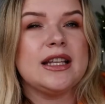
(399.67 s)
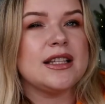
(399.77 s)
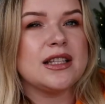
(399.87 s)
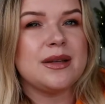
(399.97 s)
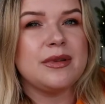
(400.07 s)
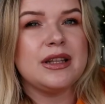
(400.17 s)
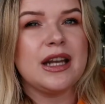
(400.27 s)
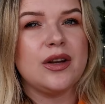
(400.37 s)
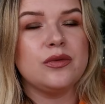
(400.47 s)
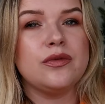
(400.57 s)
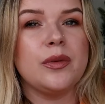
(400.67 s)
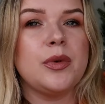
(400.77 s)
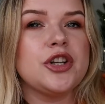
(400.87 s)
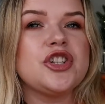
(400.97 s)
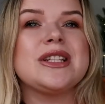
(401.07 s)
it's not something that I would
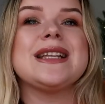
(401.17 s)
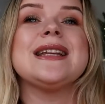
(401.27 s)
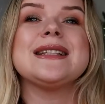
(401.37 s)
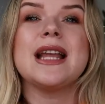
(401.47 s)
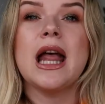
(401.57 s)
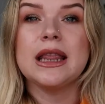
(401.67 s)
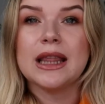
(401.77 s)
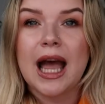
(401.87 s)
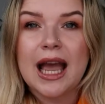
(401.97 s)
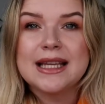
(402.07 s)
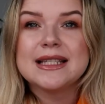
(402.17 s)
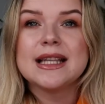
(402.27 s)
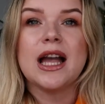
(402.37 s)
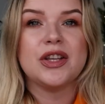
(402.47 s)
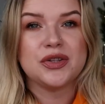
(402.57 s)
repurchase. It's
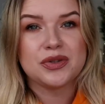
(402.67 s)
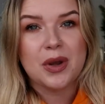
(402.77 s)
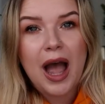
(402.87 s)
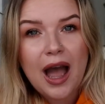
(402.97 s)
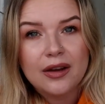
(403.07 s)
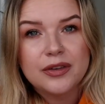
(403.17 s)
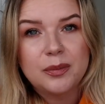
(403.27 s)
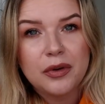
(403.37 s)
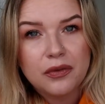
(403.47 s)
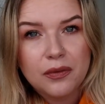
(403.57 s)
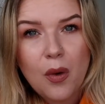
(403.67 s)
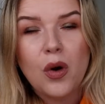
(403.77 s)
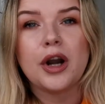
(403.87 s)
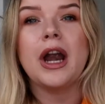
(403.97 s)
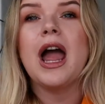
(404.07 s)
nice. I used to have it
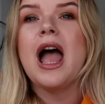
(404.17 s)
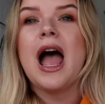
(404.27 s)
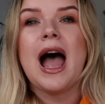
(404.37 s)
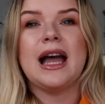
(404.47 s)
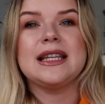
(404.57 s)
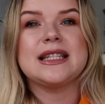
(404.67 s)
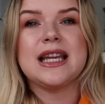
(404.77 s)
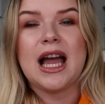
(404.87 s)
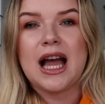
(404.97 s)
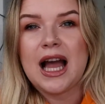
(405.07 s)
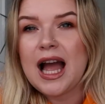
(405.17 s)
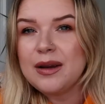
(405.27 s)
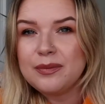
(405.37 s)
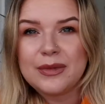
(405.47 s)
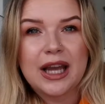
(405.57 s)
before, and
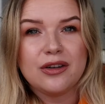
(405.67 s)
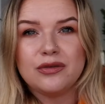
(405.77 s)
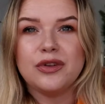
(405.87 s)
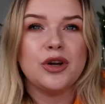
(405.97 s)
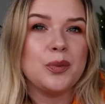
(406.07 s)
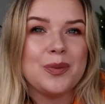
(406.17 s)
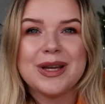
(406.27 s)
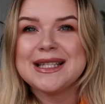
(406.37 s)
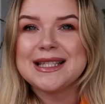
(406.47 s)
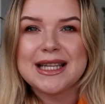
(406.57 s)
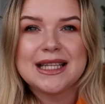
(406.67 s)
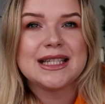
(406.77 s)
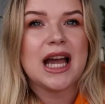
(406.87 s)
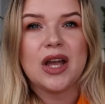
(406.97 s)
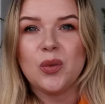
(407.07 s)
I'm kind of, you know, missed
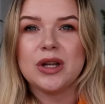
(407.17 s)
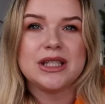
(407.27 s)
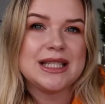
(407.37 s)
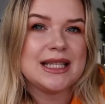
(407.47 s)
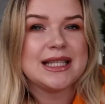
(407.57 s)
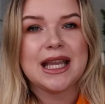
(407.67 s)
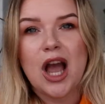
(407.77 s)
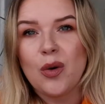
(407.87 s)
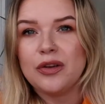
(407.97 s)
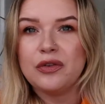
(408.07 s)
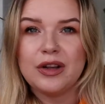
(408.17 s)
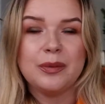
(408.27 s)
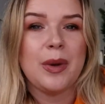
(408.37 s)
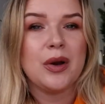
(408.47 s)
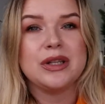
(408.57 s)
it. I wanted to see how I
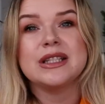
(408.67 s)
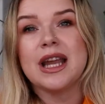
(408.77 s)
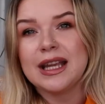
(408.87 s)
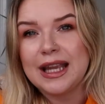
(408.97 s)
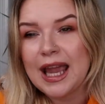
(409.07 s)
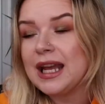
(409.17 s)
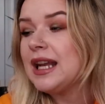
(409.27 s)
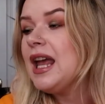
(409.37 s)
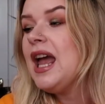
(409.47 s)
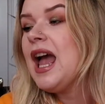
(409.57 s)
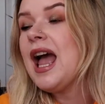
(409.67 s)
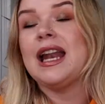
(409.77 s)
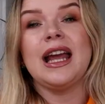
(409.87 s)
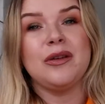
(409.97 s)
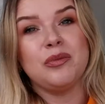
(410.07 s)
feel about it again,
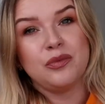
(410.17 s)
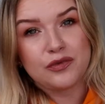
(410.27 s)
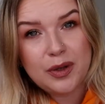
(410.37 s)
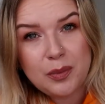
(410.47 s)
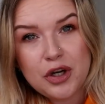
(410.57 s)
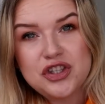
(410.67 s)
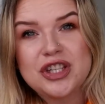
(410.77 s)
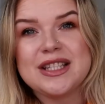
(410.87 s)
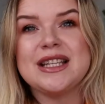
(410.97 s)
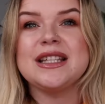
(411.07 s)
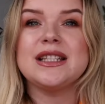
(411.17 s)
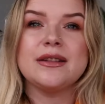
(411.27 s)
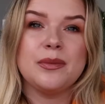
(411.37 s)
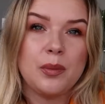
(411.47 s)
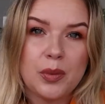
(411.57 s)
and I repurchased
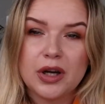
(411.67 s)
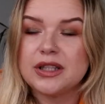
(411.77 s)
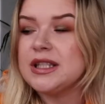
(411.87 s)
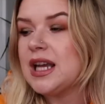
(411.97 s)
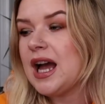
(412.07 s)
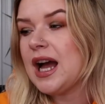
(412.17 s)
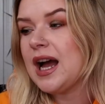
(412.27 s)
it, but